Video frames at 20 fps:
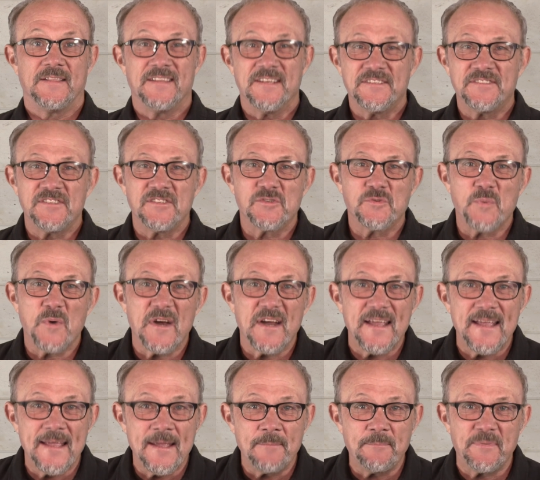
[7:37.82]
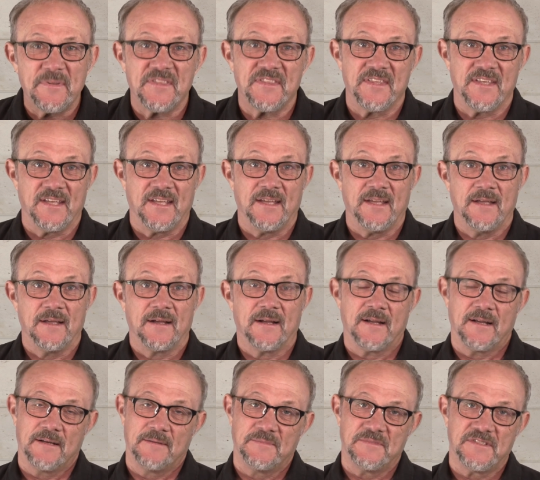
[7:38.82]
This is where empathy
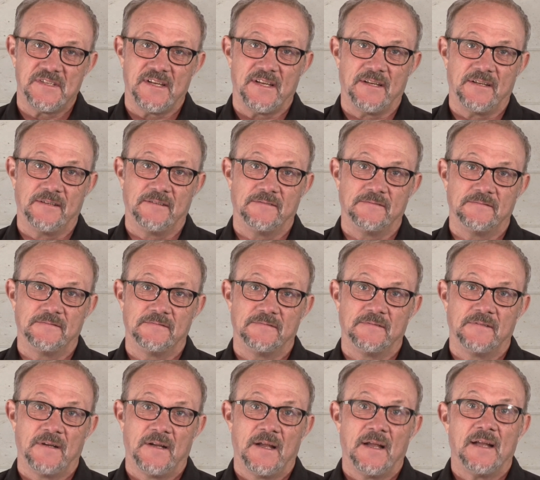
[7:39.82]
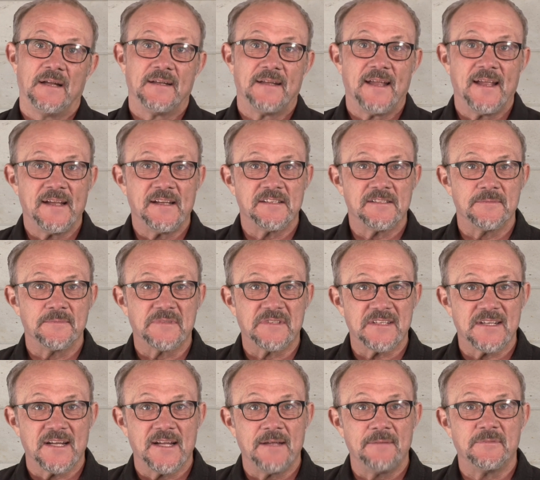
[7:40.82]
comes in. Take some
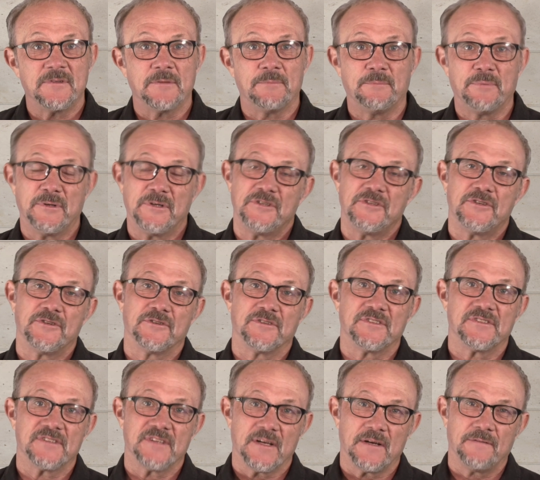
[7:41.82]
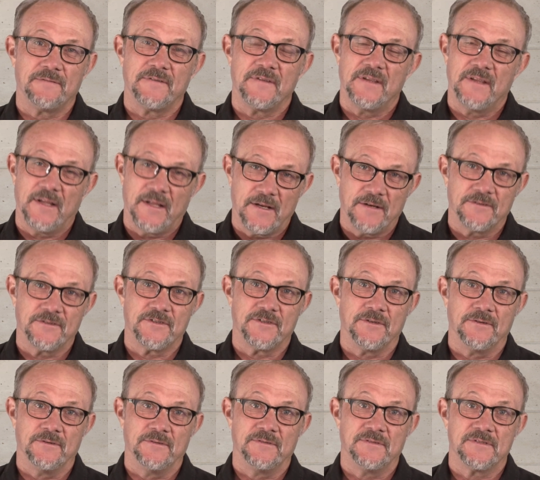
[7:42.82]
time to put yourself in their
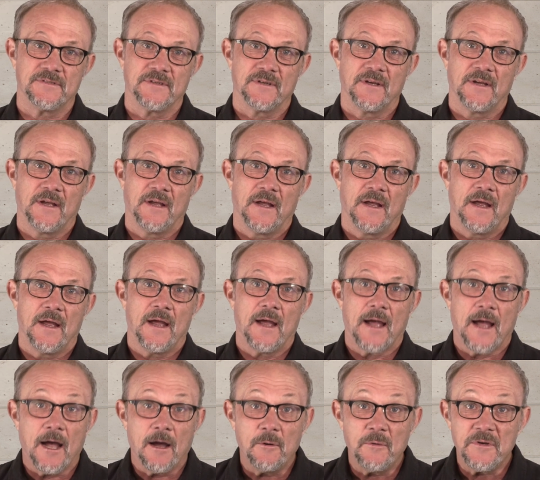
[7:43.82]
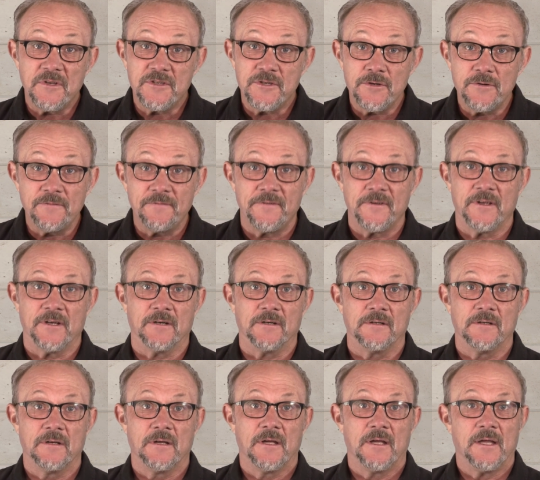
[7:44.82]
shoes. How would you
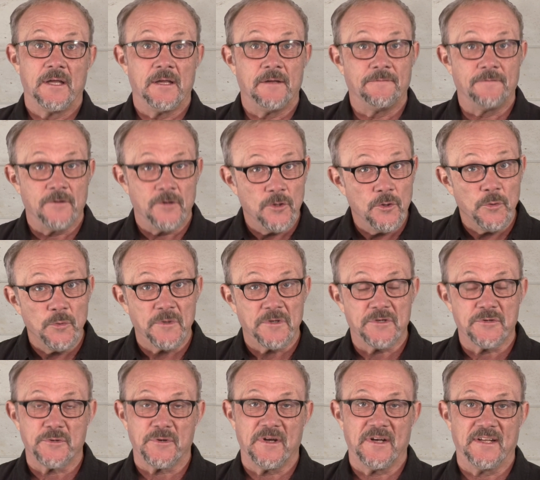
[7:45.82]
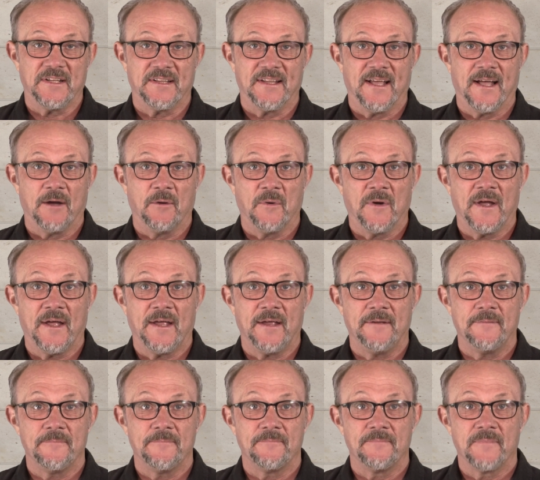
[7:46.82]
feel if you were treated that way?
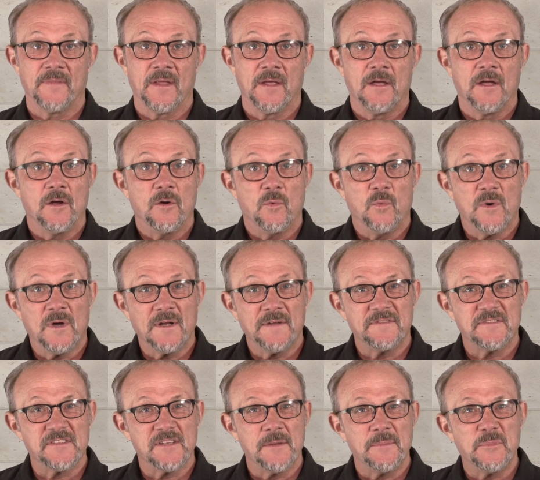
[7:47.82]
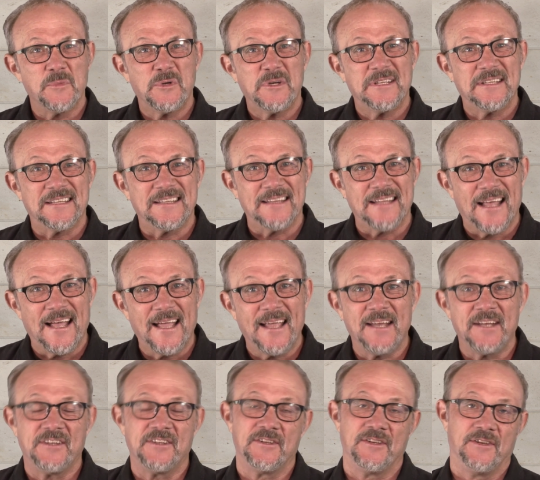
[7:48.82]
What if someone
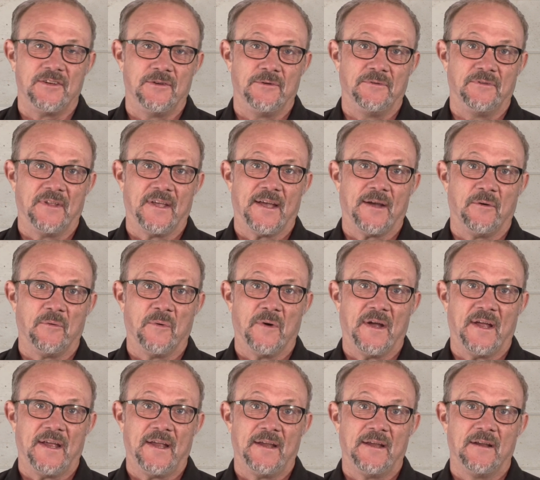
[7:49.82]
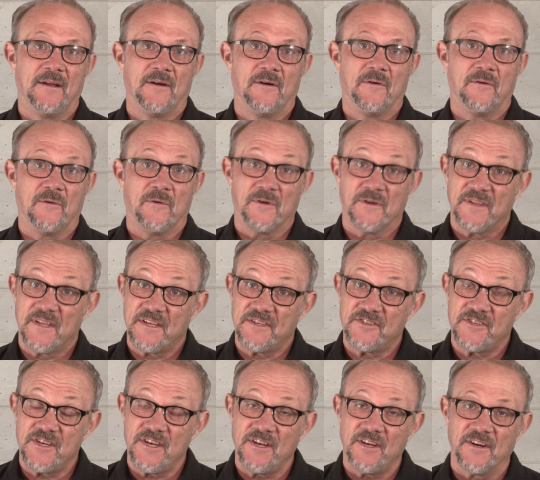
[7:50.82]
lied to you that way, or they
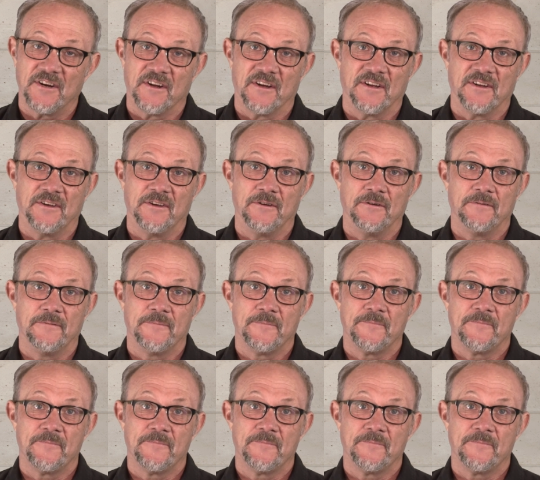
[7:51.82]
cheated on you?